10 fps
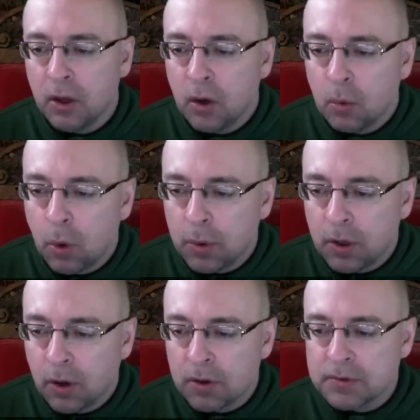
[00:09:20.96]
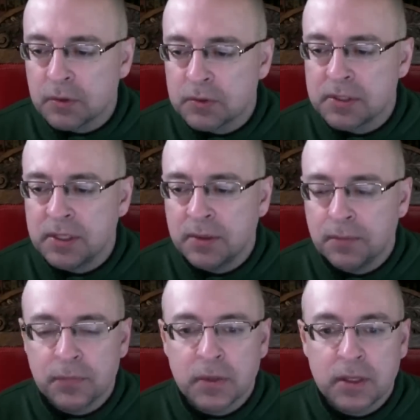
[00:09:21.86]
What we also see
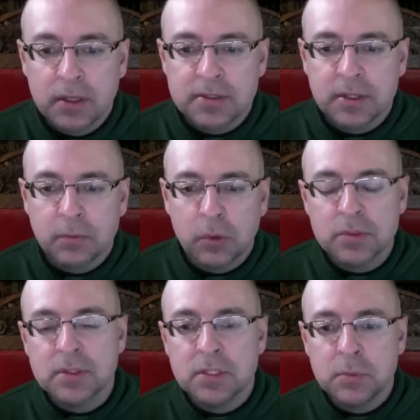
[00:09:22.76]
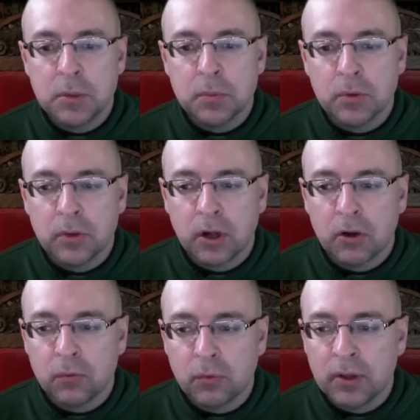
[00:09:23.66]
is that most of these people are
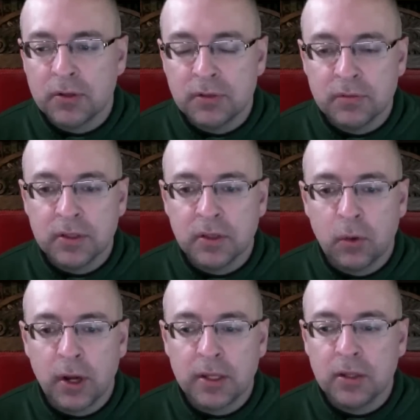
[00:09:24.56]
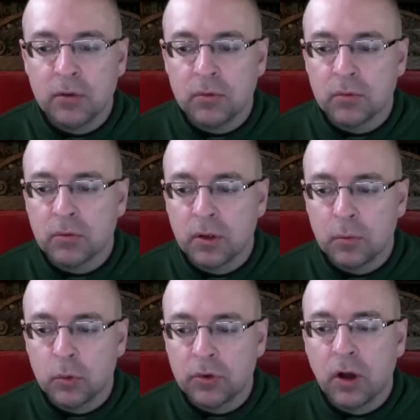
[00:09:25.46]
relatively low I Q. I mean,
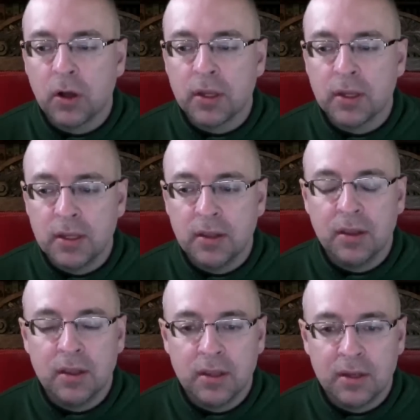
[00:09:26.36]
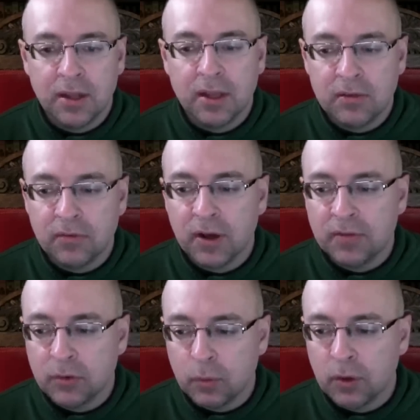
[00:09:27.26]
we're talking in the ninety-five
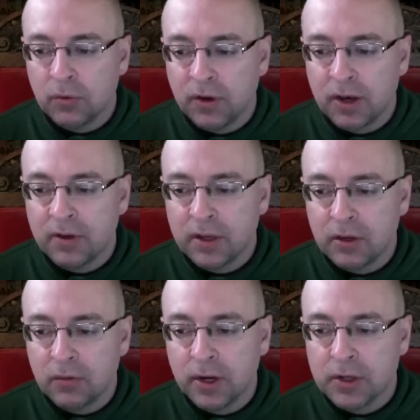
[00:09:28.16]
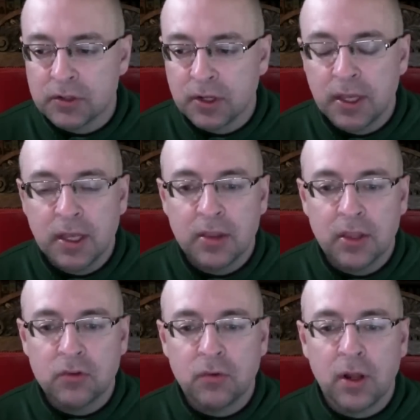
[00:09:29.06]
to one oh five I Q range. They
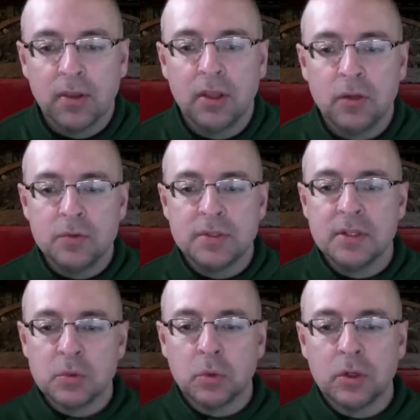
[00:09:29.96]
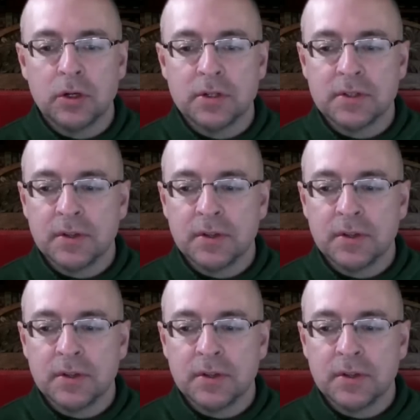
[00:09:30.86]
try, they use these words